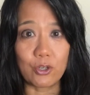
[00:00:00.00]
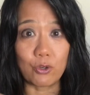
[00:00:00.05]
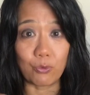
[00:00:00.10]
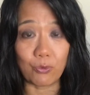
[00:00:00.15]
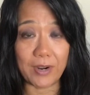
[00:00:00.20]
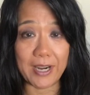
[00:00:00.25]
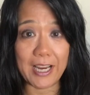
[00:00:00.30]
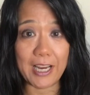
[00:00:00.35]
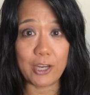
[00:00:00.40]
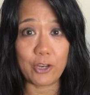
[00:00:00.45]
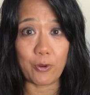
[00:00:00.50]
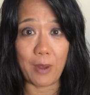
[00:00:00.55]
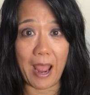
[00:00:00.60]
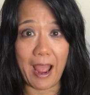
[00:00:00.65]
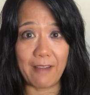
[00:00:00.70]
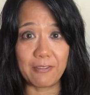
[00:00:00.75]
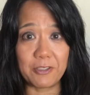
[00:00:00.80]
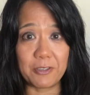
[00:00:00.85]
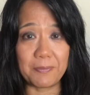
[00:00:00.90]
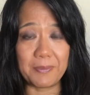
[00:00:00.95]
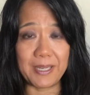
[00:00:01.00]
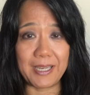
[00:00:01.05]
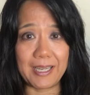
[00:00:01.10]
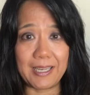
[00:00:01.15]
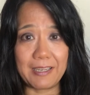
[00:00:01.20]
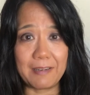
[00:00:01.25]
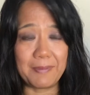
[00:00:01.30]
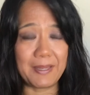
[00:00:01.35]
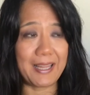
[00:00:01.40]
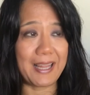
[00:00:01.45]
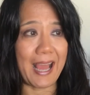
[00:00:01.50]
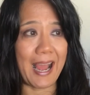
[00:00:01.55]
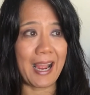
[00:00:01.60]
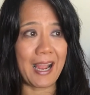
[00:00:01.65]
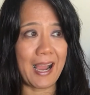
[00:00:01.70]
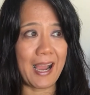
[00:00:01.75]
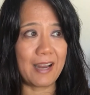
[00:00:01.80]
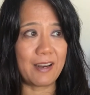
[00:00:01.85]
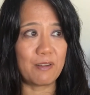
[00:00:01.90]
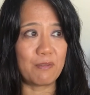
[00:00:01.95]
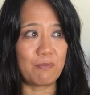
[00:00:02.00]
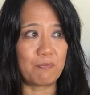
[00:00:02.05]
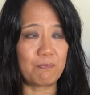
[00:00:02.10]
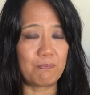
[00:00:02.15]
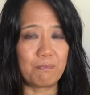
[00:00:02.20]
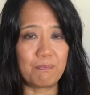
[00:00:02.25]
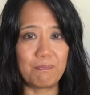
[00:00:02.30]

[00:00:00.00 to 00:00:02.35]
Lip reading: greed you have to be that kind of